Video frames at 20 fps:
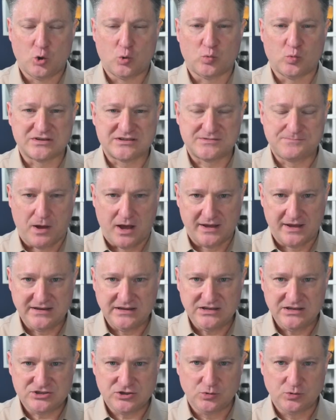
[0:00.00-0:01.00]

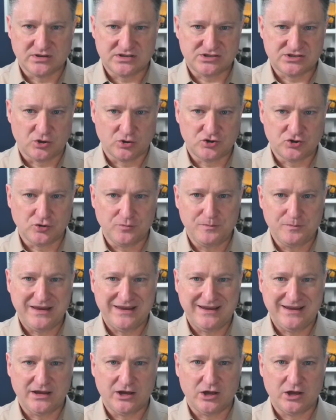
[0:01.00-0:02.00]
Responding to a social
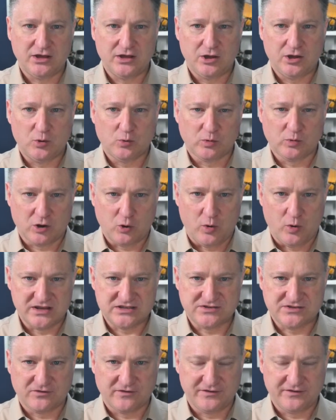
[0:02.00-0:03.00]
media
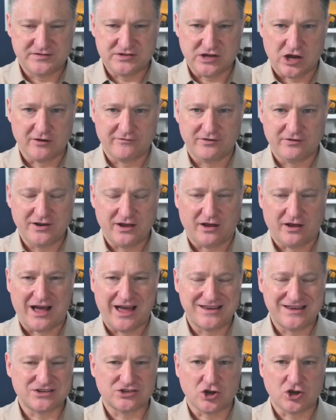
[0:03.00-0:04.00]
request for a photographer. Now,
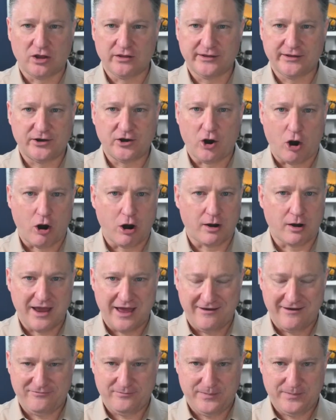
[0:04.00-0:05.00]
I just call it an
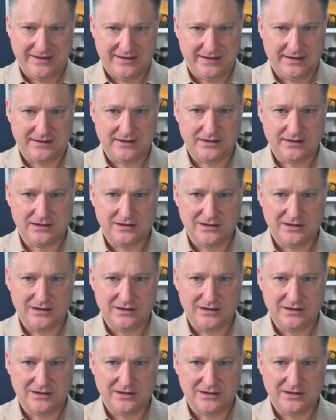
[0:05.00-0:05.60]
RFP.